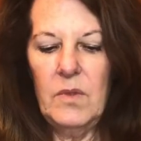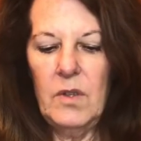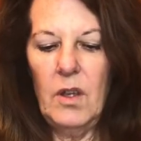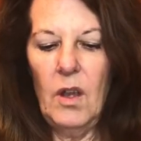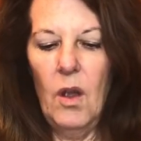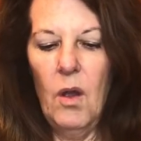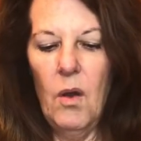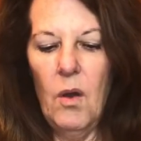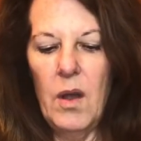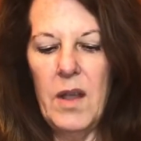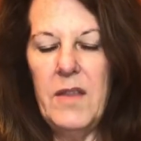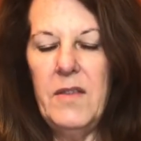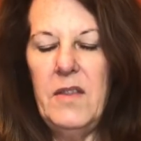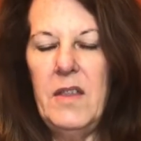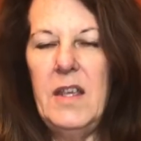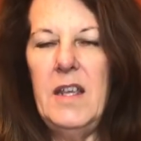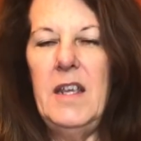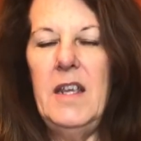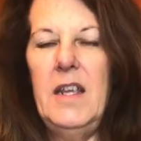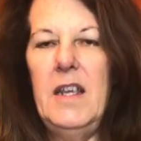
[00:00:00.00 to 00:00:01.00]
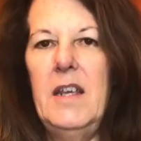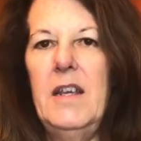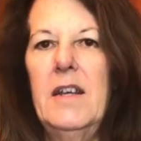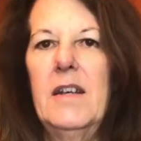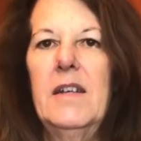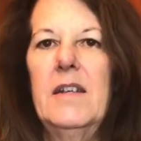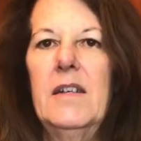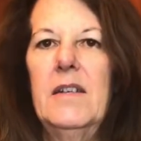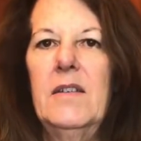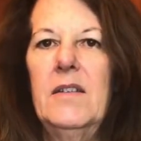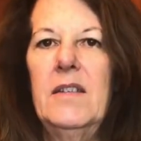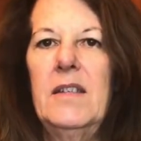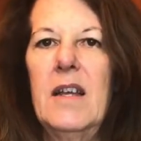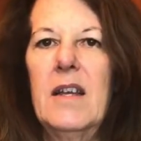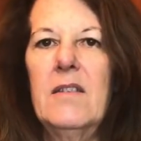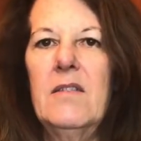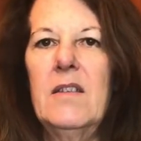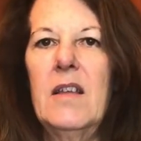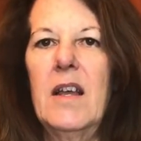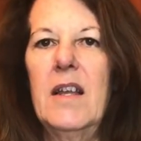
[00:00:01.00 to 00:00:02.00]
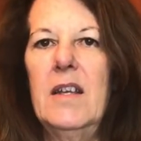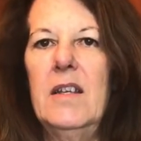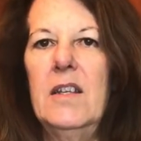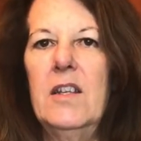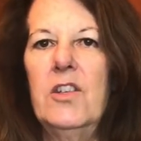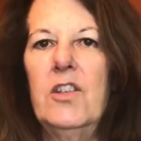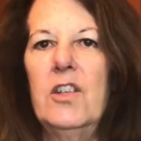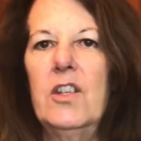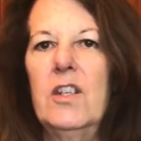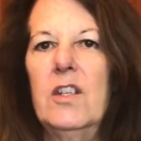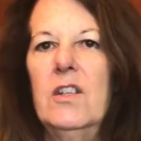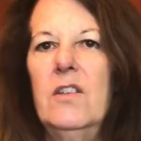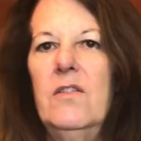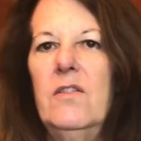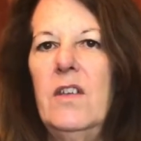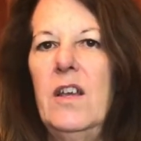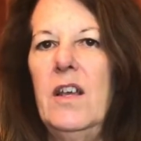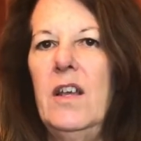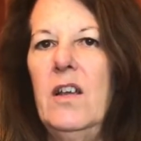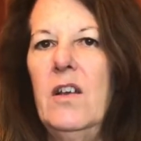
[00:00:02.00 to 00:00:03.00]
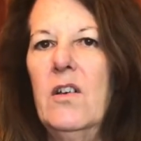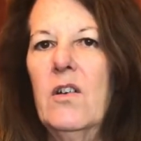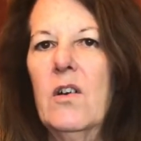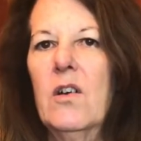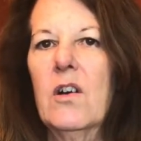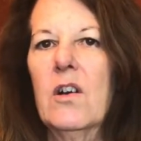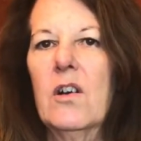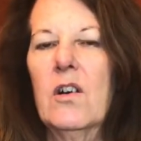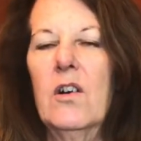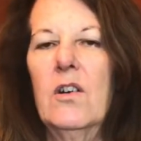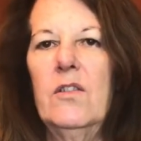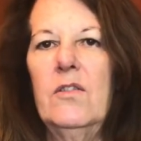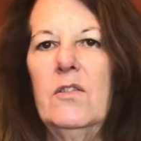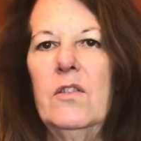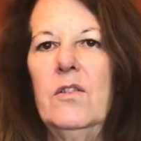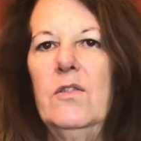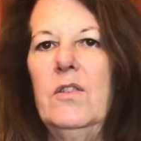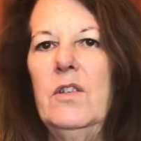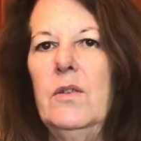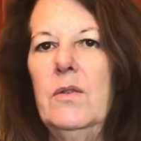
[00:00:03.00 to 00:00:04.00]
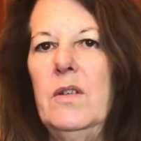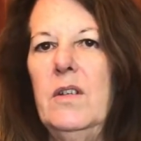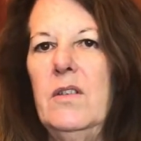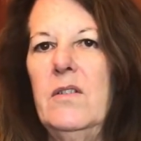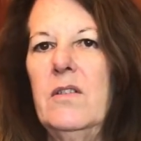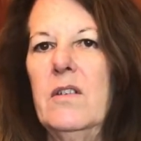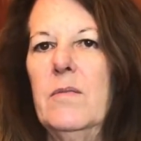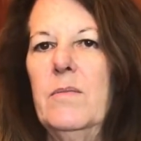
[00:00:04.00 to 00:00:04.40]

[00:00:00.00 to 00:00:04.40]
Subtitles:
On the South Side addition, they are also doing some